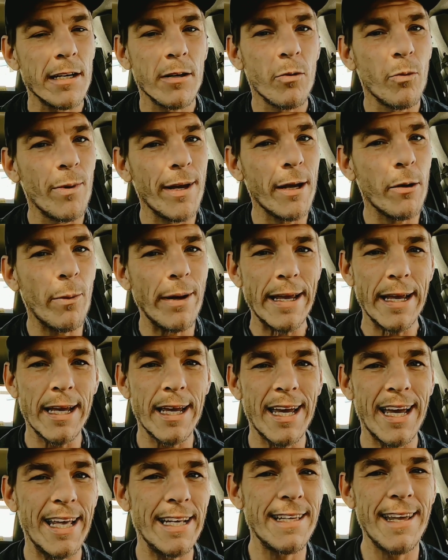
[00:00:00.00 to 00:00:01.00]
Wink, wink,
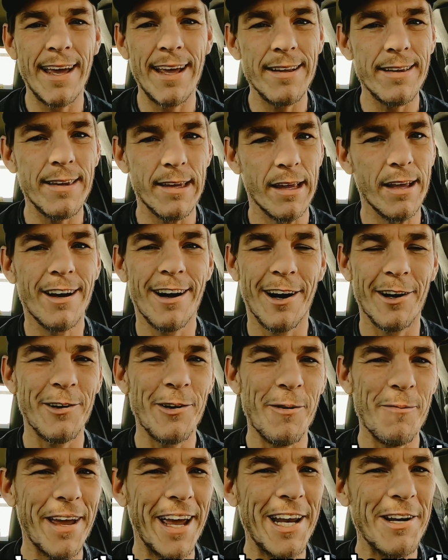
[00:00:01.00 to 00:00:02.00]
hint, hint on
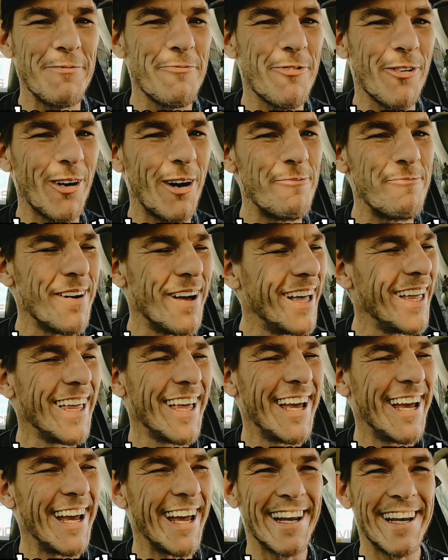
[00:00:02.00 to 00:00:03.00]
who I'm getting them from.
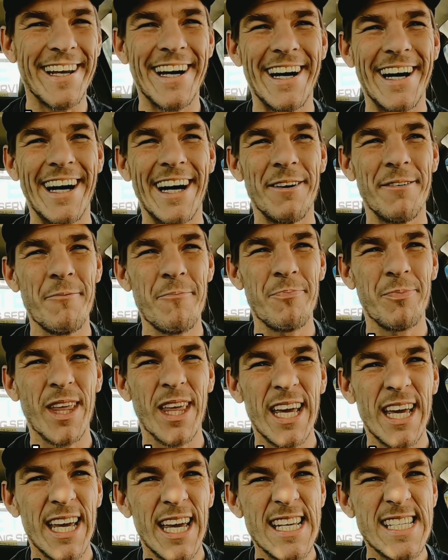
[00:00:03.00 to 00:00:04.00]
And
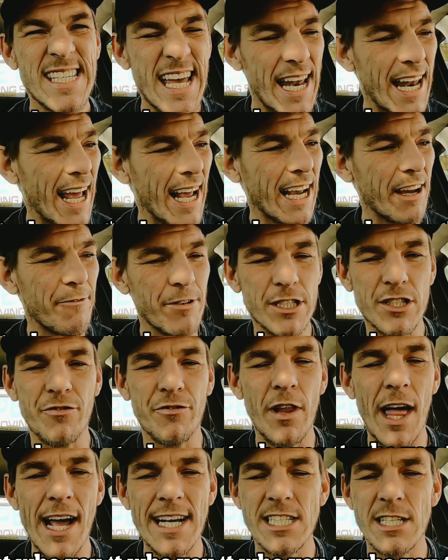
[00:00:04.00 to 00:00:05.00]
he said like if it's
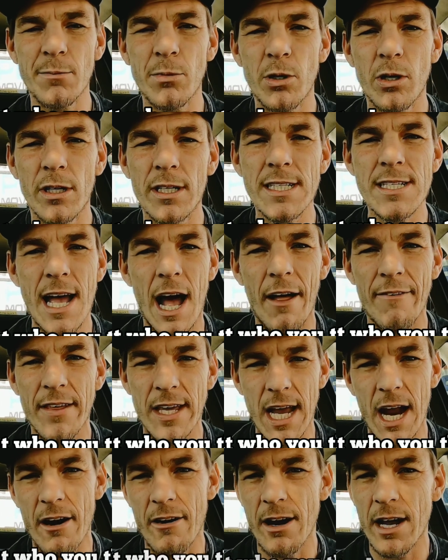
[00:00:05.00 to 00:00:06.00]
flexible and he's out in
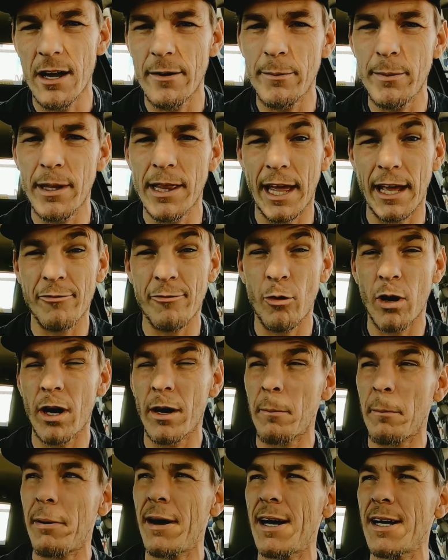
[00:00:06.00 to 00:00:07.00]
the area, it'd be like
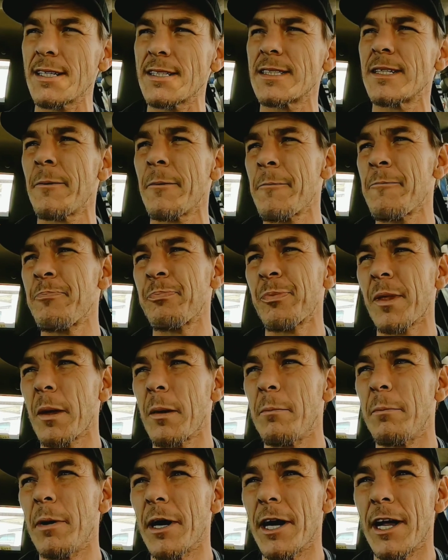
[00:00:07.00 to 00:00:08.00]
400 bucks.
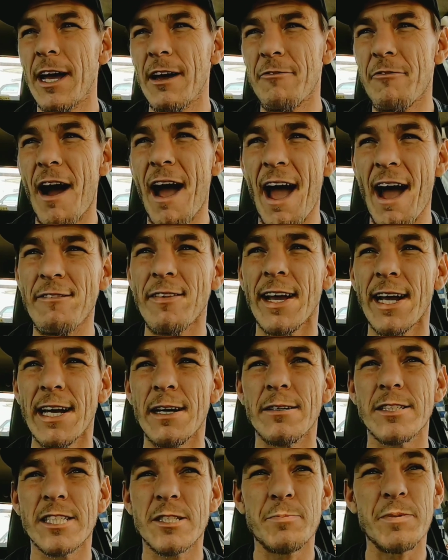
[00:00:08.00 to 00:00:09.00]
But if I have like
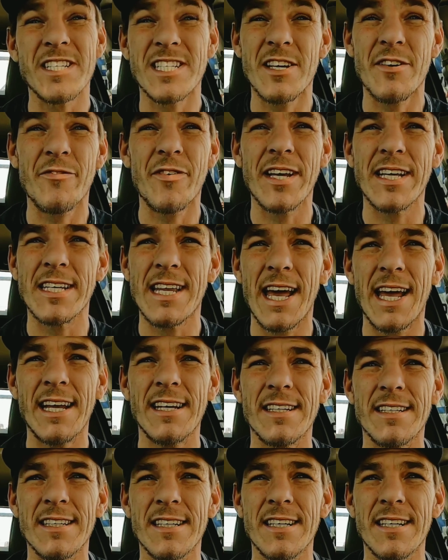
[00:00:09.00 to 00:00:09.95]
a specific date,